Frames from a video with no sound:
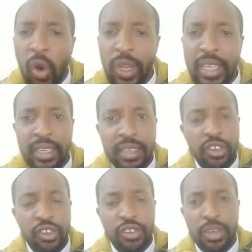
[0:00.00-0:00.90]
the
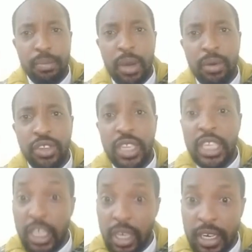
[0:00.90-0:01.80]
decisions about the
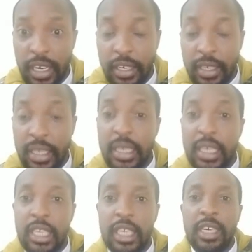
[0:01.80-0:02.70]
children, the
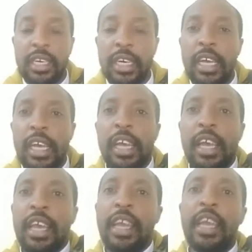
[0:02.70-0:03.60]
6 children,
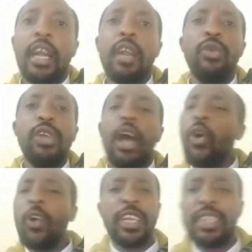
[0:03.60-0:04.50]
include
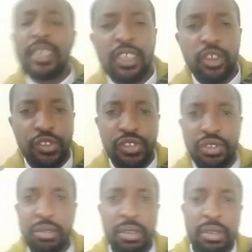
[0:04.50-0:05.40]
all the
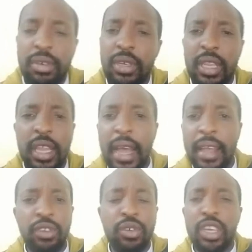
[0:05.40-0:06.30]
decisions, their
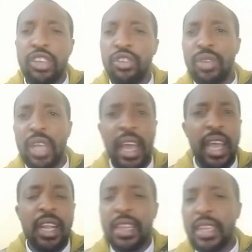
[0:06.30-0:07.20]
education, their
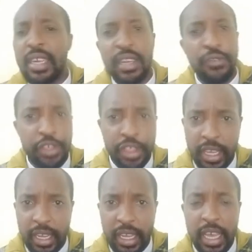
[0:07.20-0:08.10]
health, and
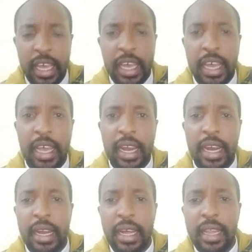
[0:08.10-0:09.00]
everything.
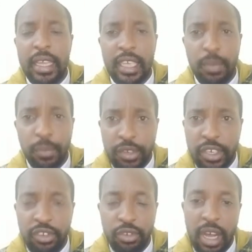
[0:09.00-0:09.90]
And there's a
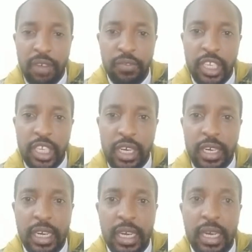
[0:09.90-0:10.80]
process to have the
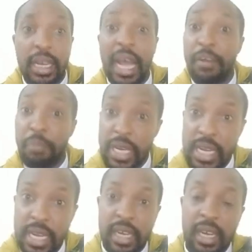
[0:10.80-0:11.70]
children
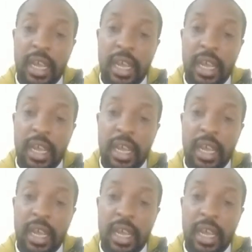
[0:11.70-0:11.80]
admitted